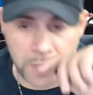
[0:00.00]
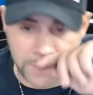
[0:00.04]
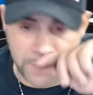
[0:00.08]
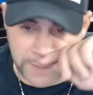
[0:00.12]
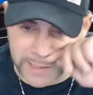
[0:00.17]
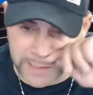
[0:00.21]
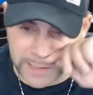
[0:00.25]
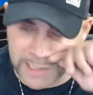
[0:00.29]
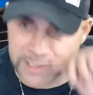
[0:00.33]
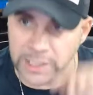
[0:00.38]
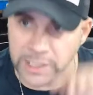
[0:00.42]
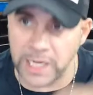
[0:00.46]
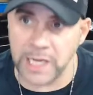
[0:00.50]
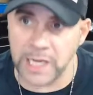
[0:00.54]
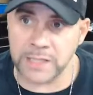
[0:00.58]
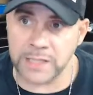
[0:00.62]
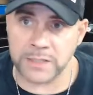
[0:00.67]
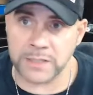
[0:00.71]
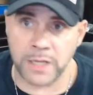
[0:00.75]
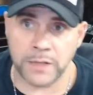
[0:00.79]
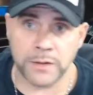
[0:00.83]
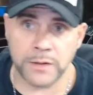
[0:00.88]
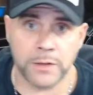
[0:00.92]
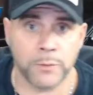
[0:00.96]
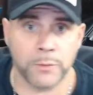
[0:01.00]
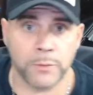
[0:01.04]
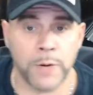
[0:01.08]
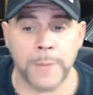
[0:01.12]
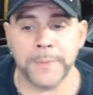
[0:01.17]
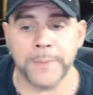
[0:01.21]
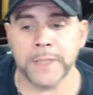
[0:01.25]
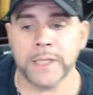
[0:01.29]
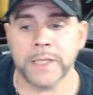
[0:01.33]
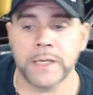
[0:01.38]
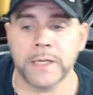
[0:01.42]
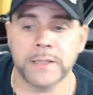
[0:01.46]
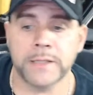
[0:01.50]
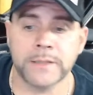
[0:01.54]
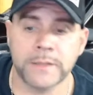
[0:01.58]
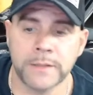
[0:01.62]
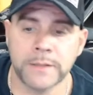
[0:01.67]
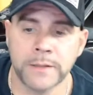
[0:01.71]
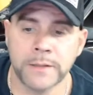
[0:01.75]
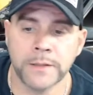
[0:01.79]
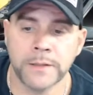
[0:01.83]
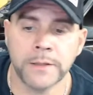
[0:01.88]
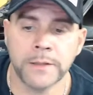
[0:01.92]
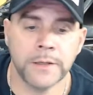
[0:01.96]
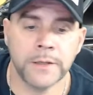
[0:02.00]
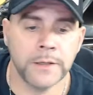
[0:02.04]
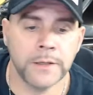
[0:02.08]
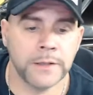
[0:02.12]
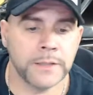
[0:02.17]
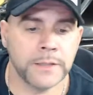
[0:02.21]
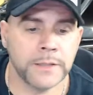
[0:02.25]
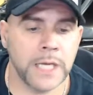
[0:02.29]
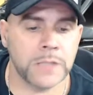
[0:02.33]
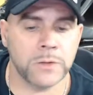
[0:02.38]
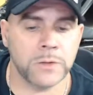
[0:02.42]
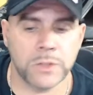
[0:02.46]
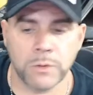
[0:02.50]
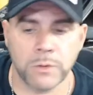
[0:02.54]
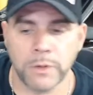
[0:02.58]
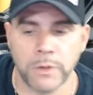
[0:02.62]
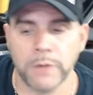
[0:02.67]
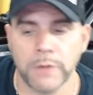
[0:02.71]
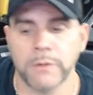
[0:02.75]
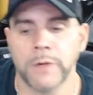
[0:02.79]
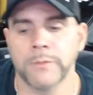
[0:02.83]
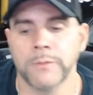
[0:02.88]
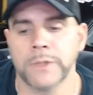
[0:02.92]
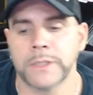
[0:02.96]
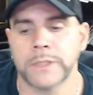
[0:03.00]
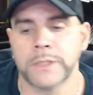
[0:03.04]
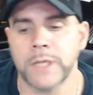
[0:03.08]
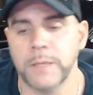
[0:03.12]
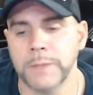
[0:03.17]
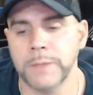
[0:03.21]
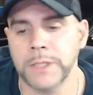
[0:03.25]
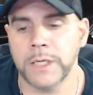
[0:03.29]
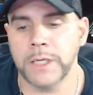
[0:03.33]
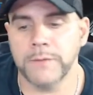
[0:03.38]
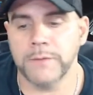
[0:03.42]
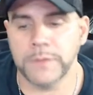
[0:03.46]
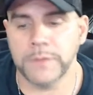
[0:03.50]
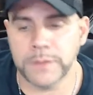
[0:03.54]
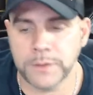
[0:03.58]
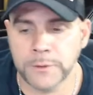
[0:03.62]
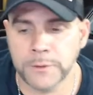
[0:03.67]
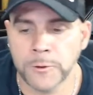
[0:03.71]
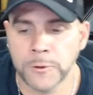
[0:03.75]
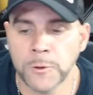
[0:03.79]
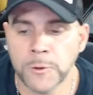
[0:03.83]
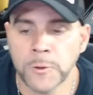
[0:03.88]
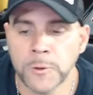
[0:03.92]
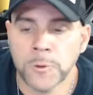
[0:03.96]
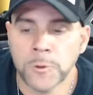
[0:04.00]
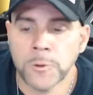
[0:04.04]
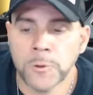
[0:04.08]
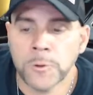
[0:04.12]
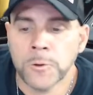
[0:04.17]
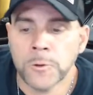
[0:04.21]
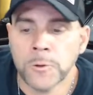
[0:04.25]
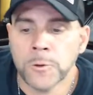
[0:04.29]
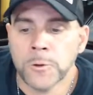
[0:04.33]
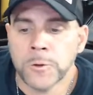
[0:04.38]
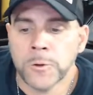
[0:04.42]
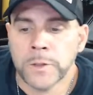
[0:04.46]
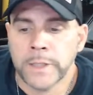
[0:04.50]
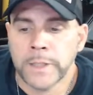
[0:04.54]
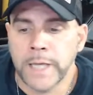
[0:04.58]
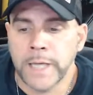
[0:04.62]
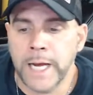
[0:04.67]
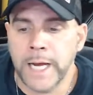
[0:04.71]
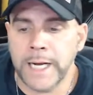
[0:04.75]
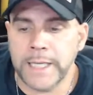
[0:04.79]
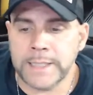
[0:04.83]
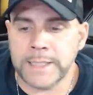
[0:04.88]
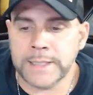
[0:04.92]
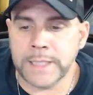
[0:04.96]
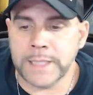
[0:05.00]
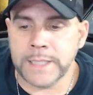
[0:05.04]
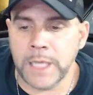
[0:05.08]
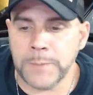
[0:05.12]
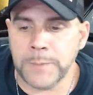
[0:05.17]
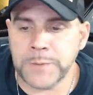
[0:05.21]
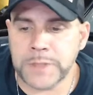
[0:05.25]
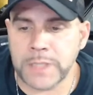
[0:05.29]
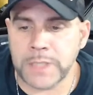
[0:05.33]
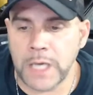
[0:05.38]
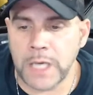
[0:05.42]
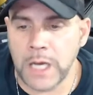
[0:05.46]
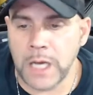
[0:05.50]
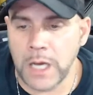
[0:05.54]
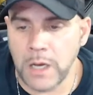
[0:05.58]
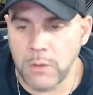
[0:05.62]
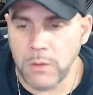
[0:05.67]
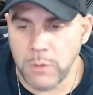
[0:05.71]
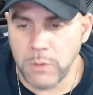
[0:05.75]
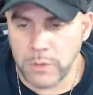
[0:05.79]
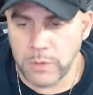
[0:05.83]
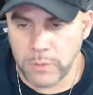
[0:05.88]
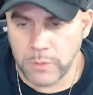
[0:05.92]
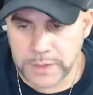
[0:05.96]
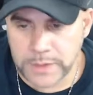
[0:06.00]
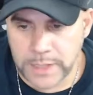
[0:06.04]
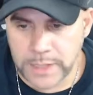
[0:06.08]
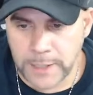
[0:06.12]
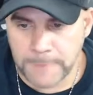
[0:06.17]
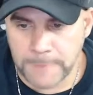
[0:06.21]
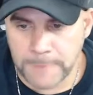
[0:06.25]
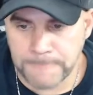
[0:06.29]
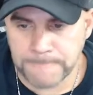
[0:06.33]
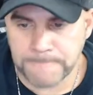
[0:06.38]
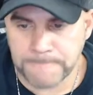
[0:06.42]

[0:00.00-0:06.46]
even get your hands on the replicas, that's what you want to run with Tommy Davis. Any tips? What was that?